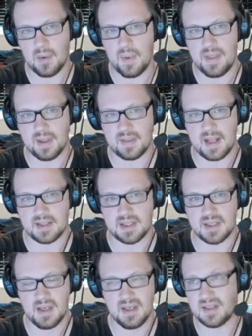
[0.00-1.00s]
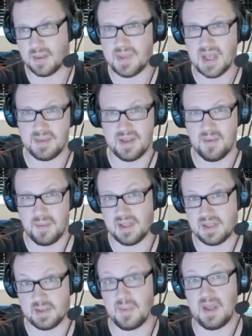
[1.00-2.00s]
We think that's sometimes even means
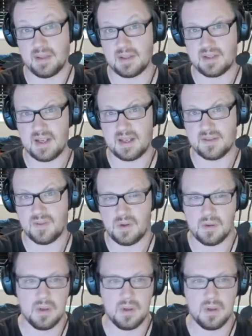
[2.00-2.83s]
it's being successful.